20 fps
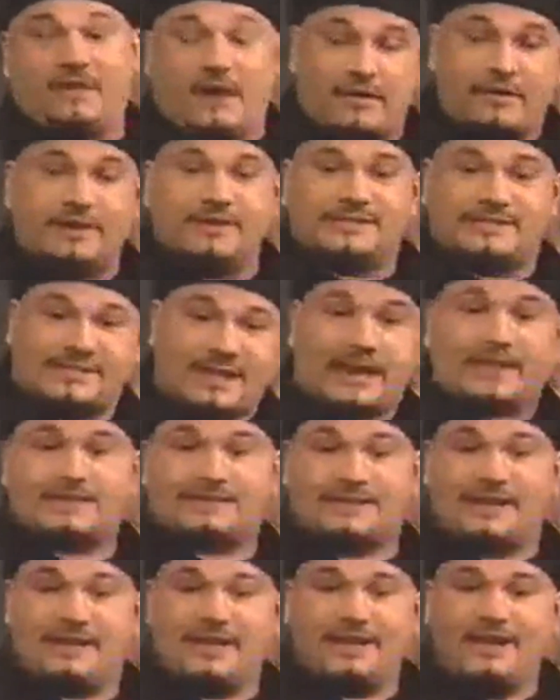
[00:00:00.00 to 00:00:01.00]
very
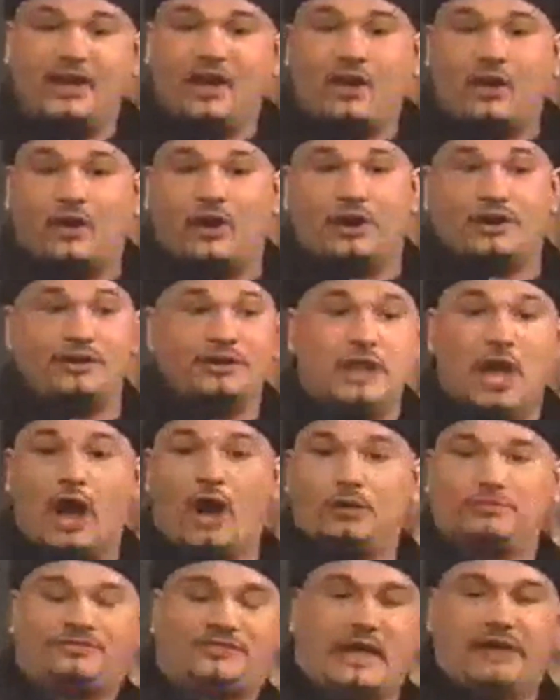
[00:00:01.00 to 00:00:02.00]
sexy, or
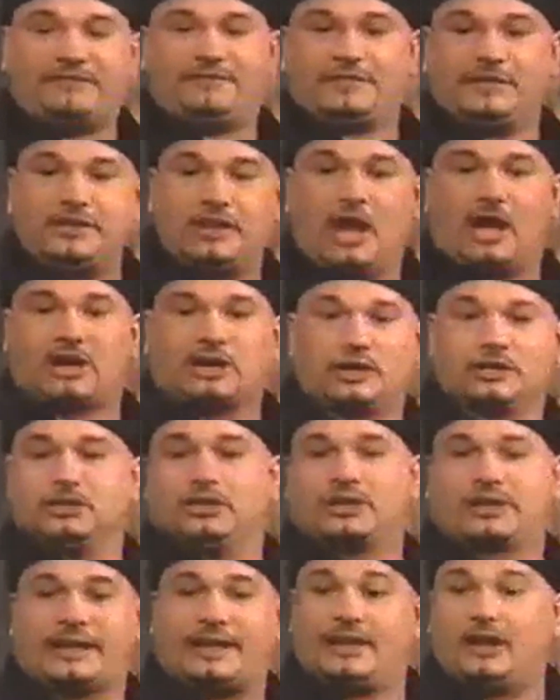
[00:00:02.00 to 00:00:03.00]
no, definitely not
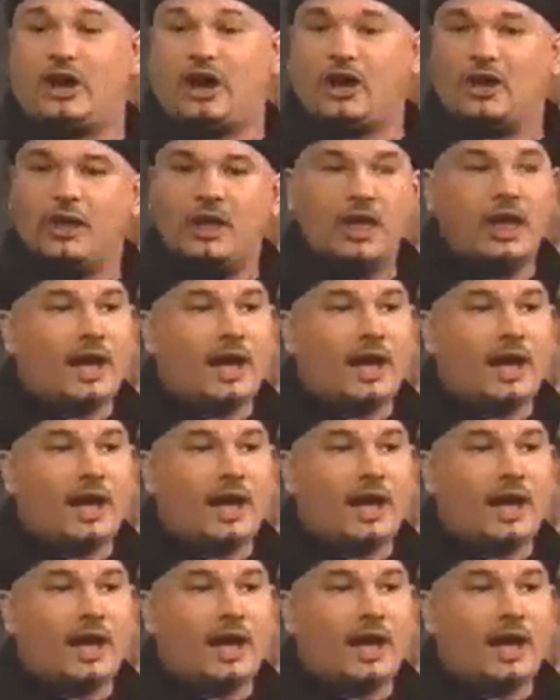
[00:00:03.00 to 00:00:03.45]
good looking at all?